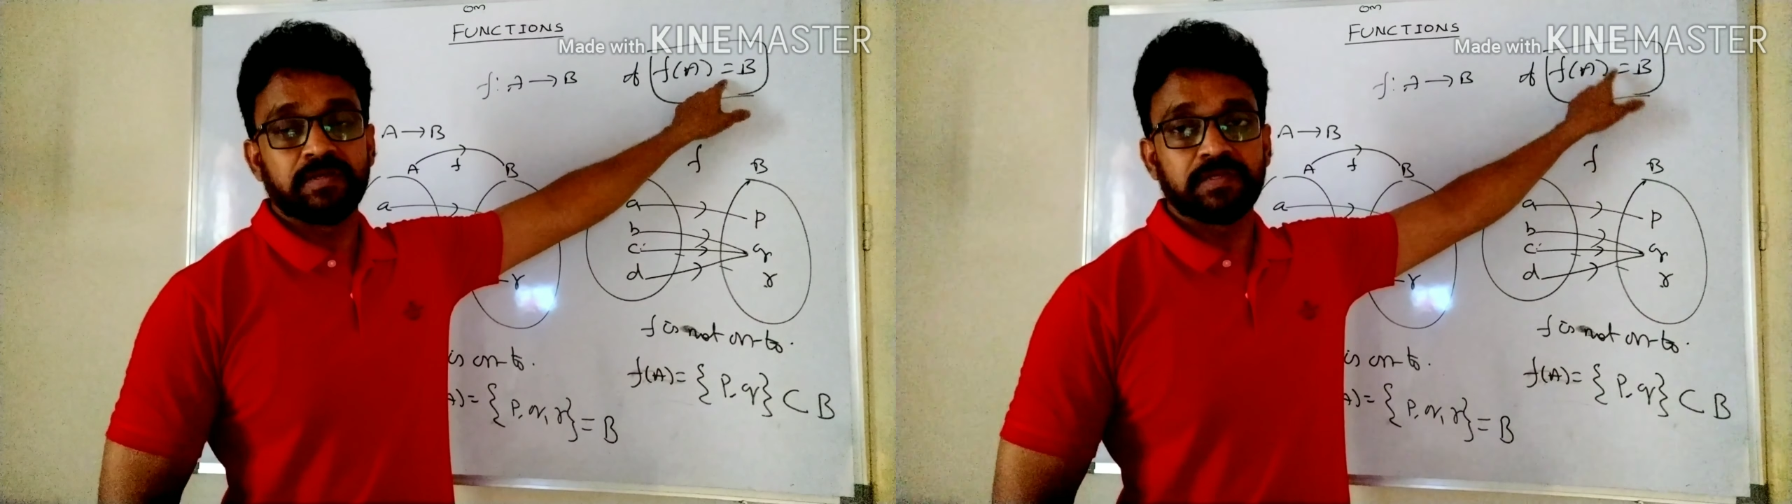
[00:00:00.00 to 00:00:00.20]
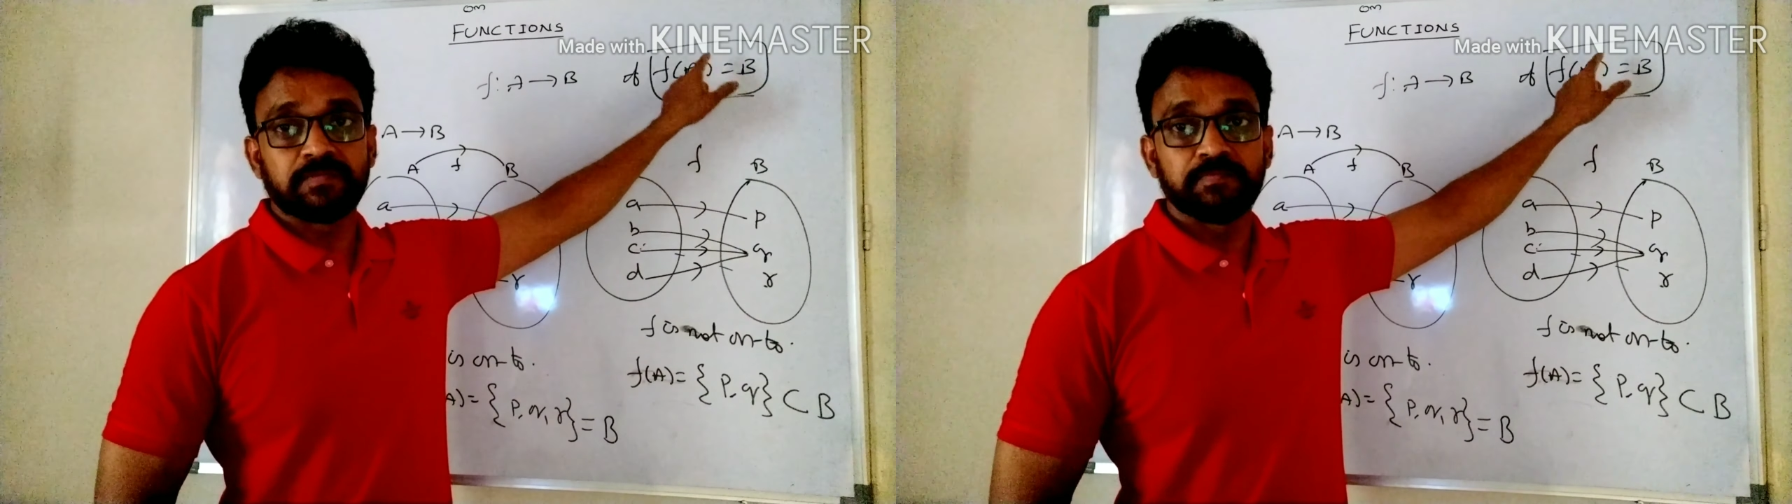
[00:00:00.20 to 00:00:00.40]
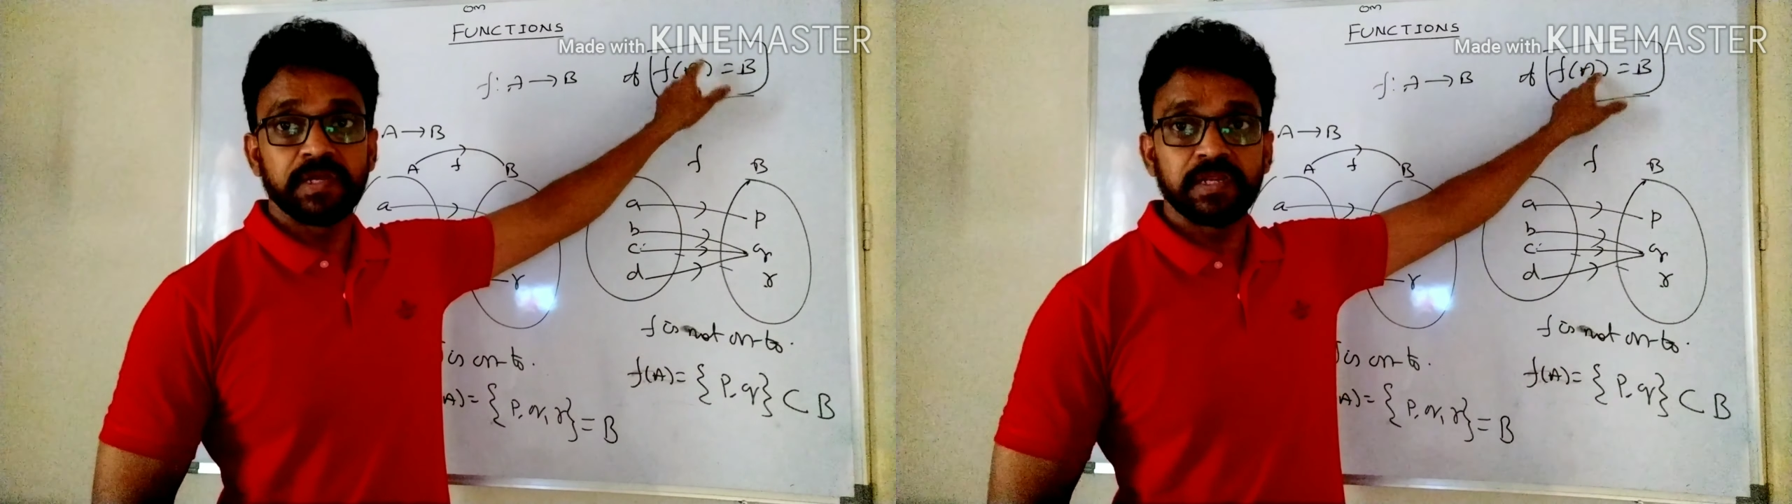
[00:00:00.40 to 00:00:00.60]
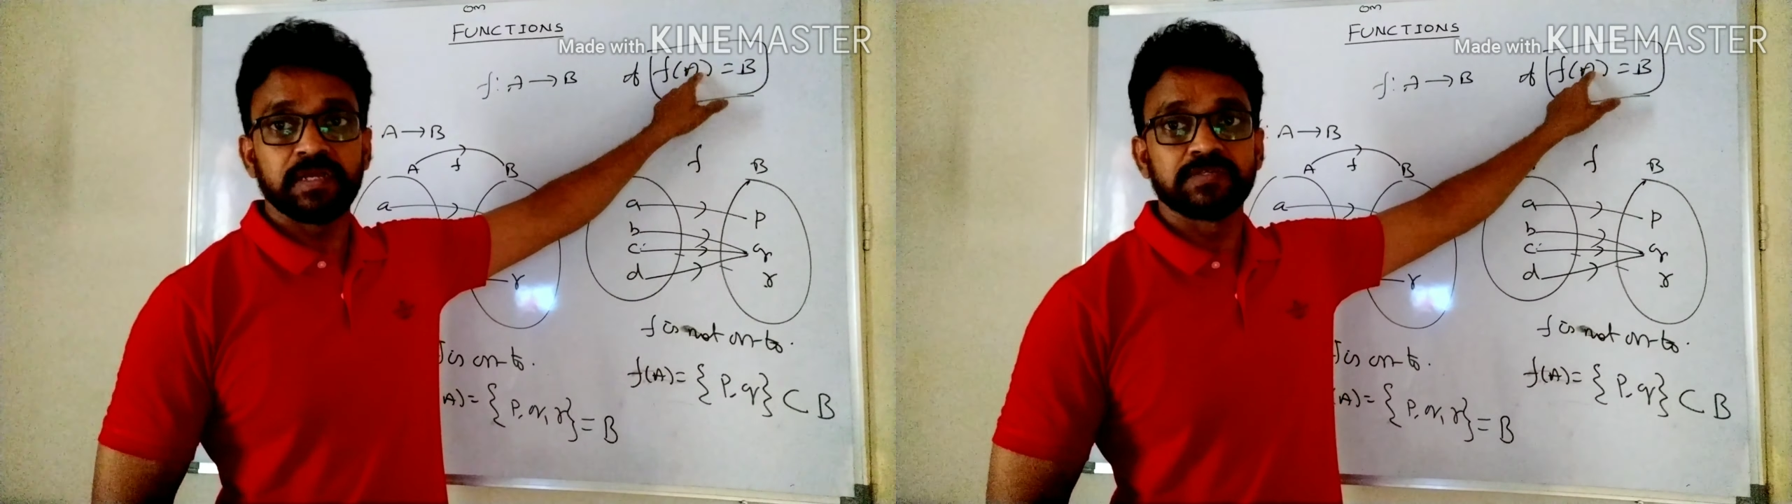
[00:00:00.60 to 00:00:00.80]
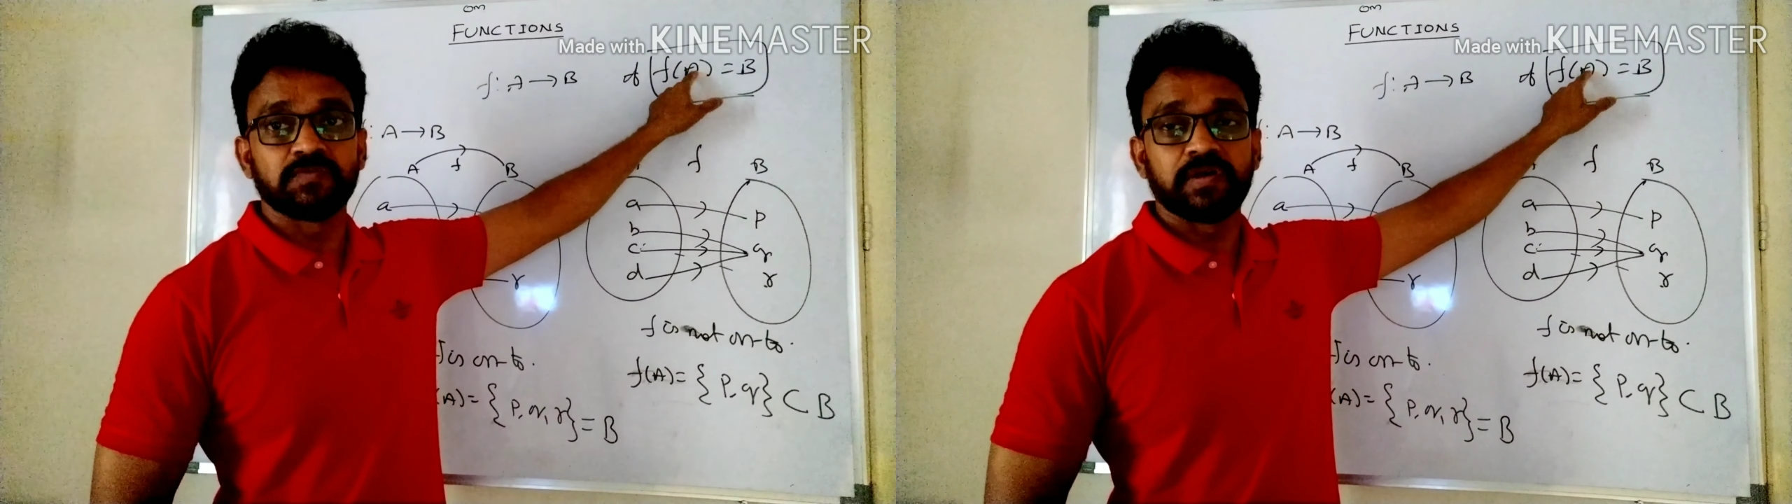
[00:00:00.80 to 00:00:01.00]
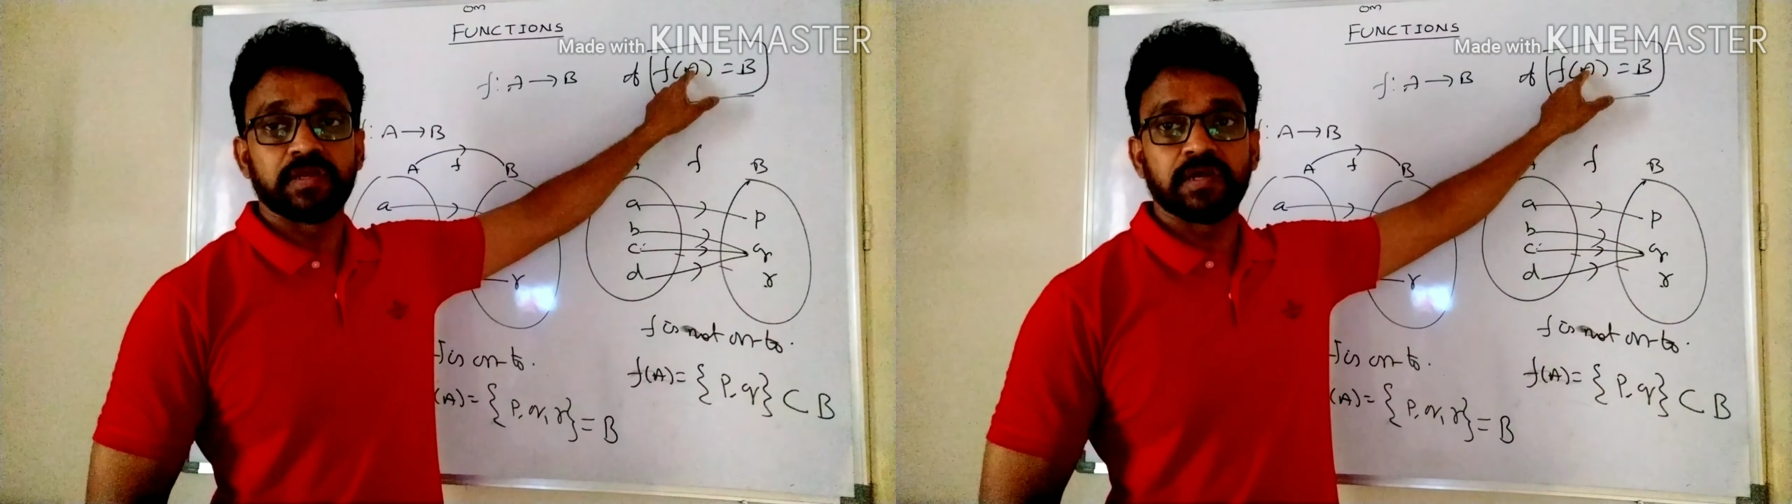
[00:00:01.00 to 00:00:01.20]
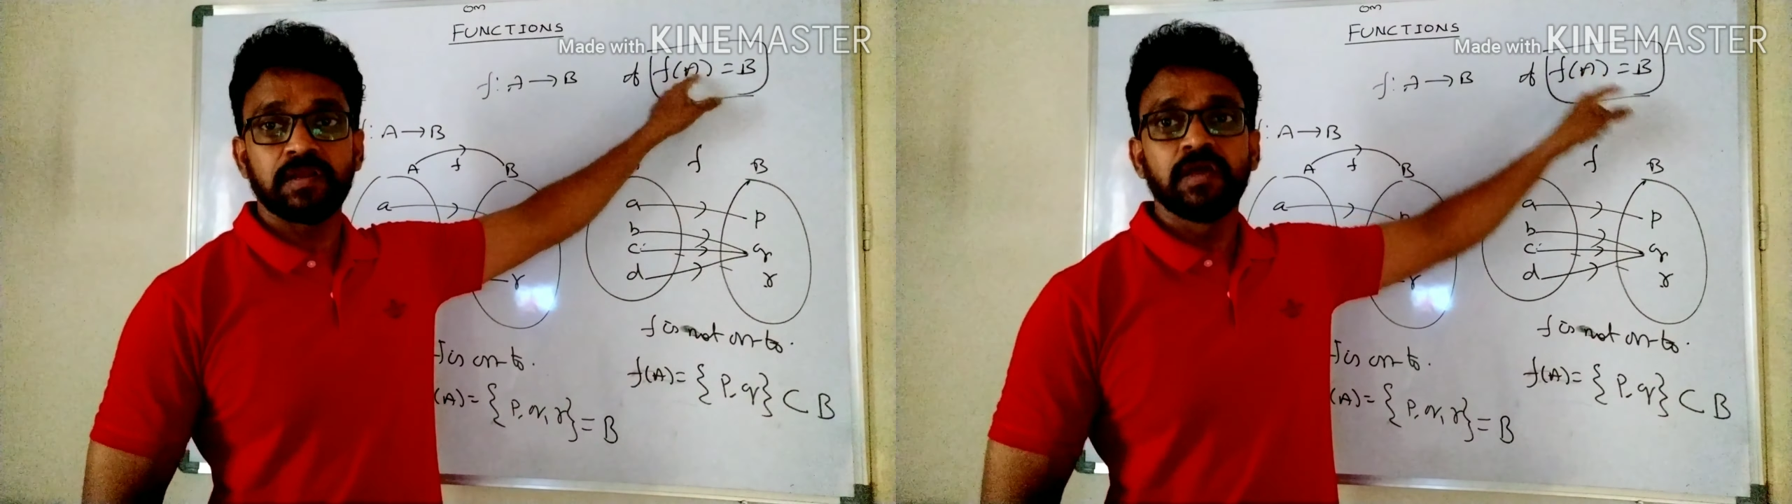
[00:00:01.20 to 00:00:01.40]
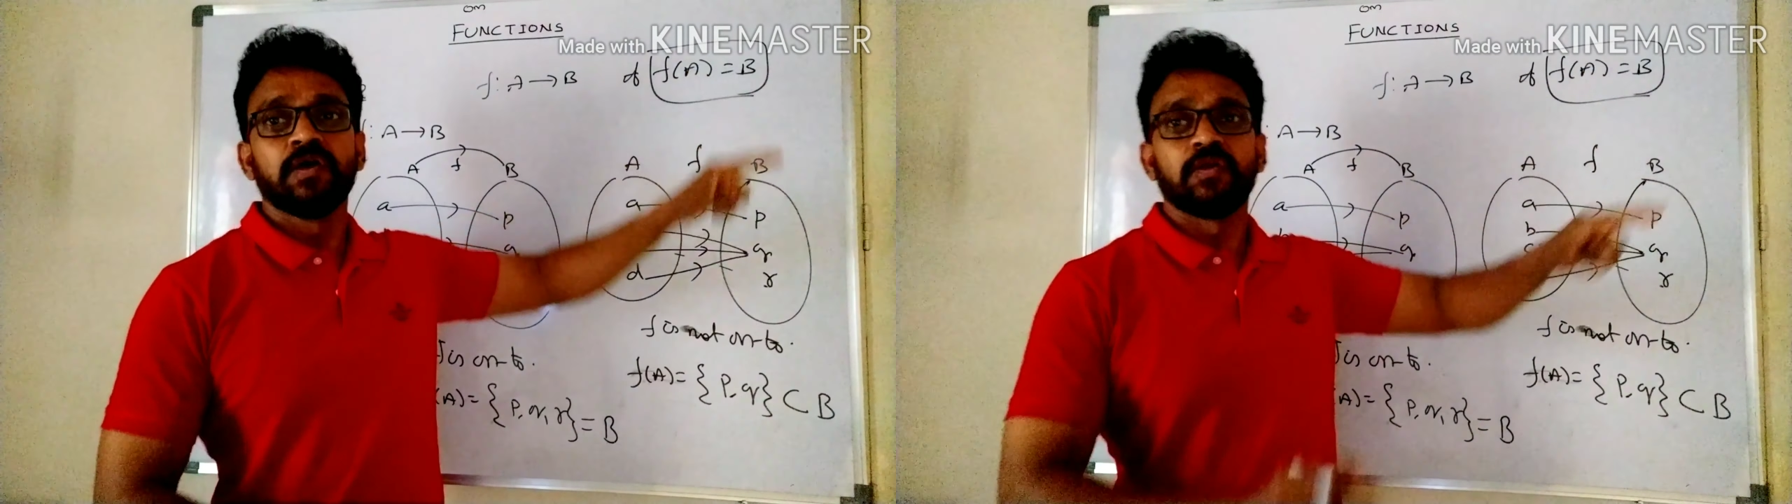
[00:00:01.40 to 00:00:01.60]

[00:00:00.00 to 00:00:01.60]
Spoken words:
That meaning is what here?